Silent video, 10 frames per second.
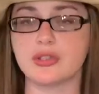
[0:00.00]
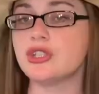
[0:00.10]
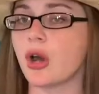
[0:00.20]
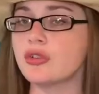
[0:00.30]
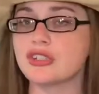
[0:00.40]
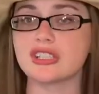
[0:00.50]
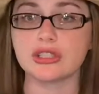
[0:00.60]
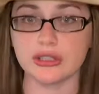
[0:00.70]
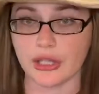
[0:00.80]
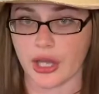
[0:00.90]
Don't just
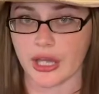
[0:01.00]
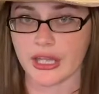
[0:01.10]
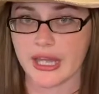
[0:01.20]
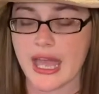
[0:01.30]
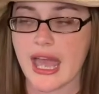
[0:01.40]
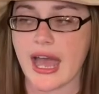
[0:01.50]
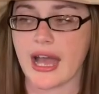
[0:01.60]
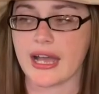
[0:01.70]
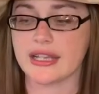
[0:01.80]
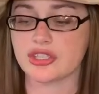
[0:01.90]
look
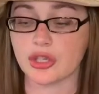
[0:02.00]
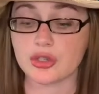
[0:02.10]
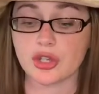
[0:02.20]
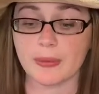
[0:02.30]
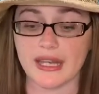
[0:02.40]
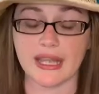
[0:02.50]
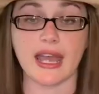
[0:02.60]
at social media